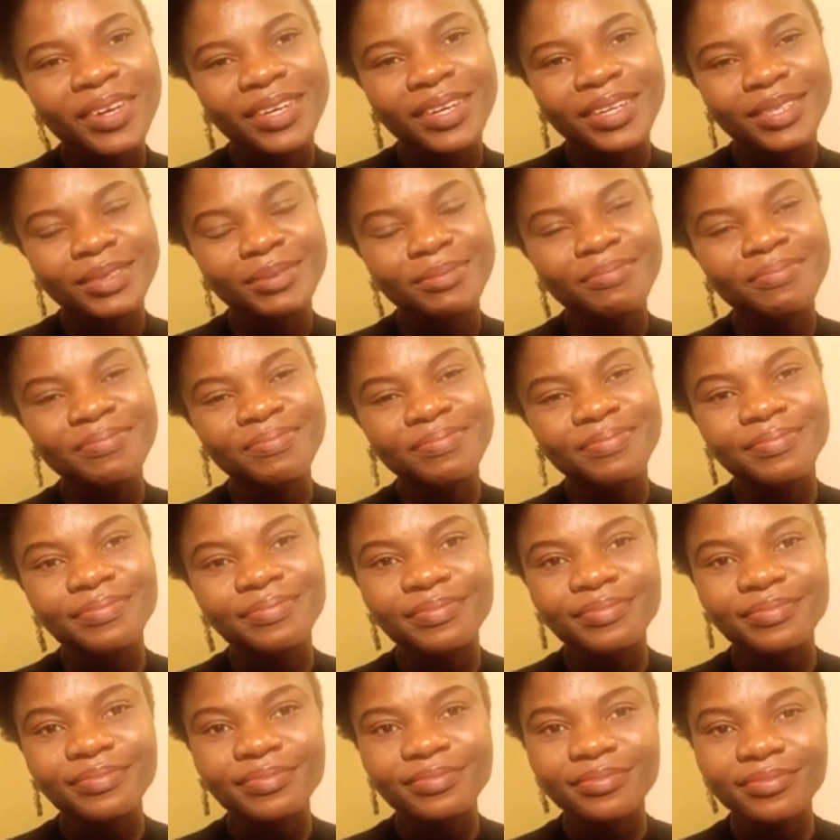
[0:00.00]

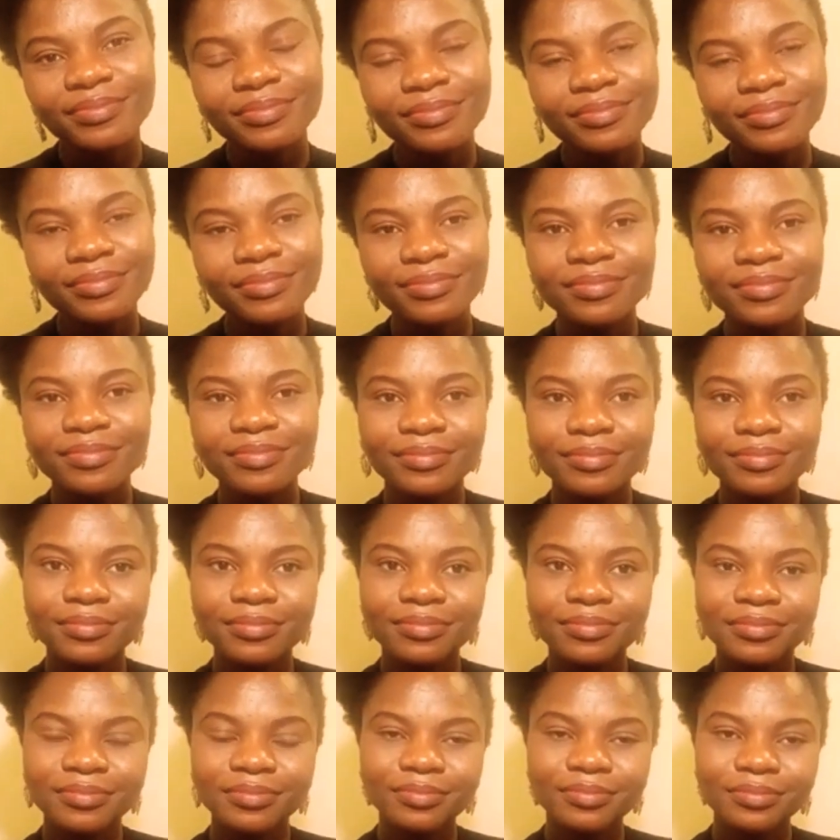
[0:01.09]

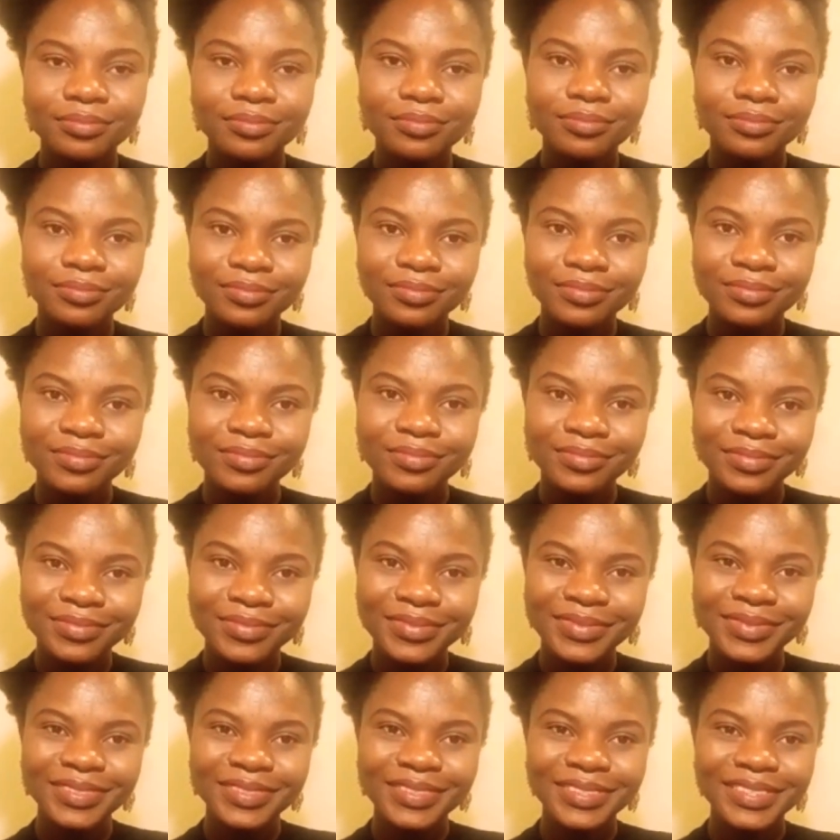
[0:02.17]

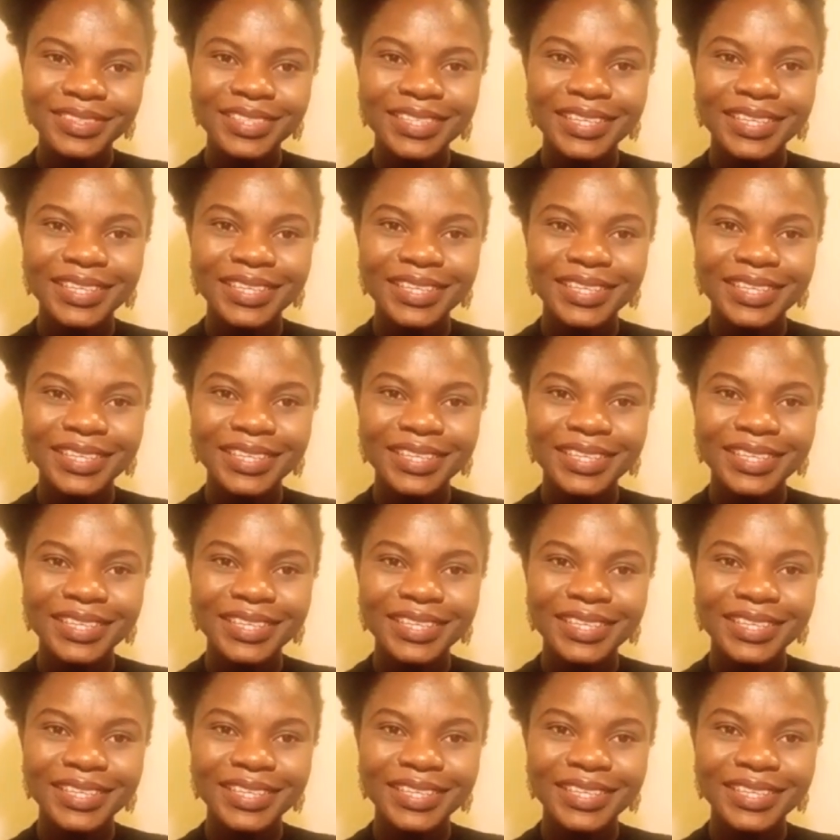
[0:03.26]
The person shown says nothing.